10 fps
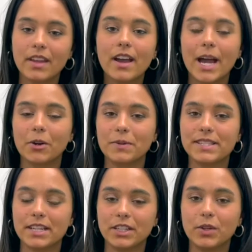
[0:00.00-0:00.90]
I will be
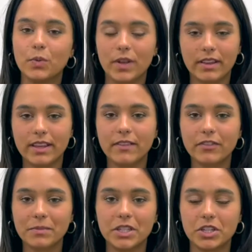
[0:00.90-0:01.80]
sending you weekly
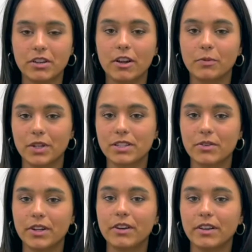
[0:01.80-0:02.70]
information on what's
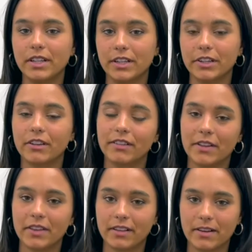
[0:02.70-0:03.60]
going on here around
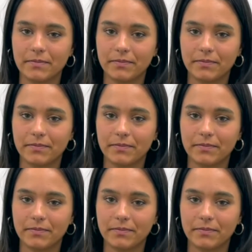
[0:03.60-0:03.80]
the club.